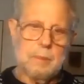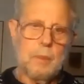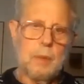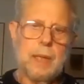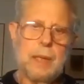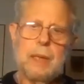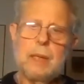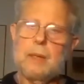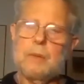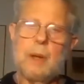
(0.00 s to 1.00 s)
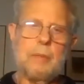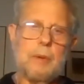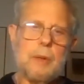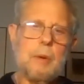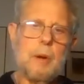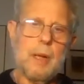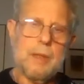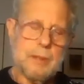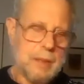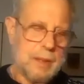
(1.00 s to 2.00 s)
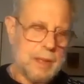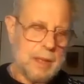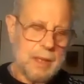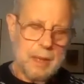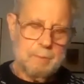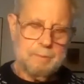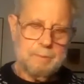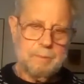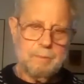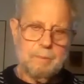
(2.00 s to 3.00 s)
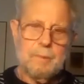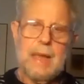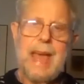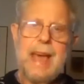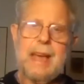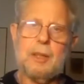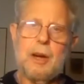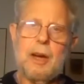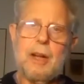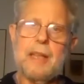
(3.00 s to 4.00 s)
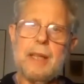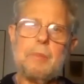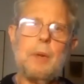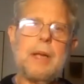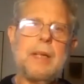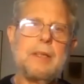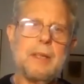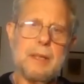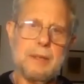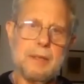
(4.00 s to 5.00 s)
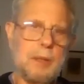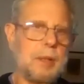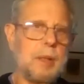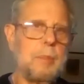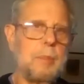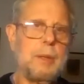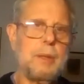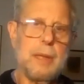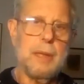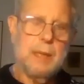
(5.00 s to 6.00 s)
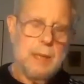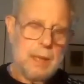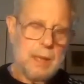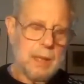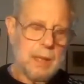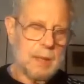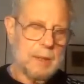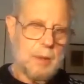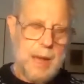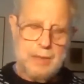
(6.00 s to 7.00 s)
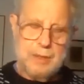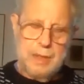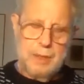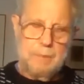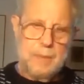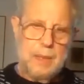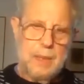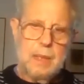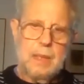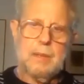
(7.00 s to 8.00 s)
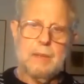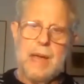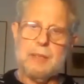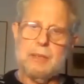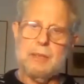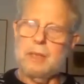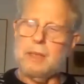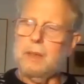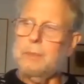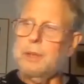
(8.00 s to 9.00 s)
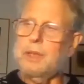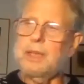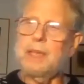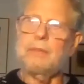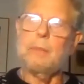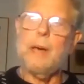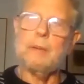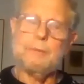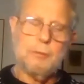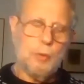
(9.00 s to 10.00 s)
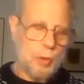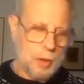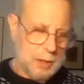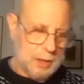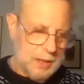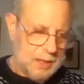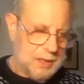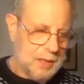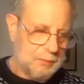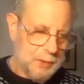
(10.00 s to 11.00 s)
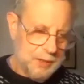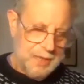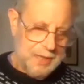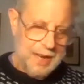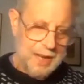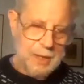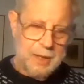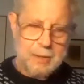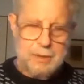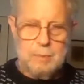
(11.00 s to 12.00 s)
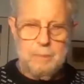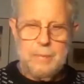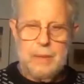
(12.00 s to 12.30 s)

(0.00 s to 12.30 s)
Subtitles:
We drove across the cattle guard that went into this little community. Tohatchee is actually a community of about 4 different areas.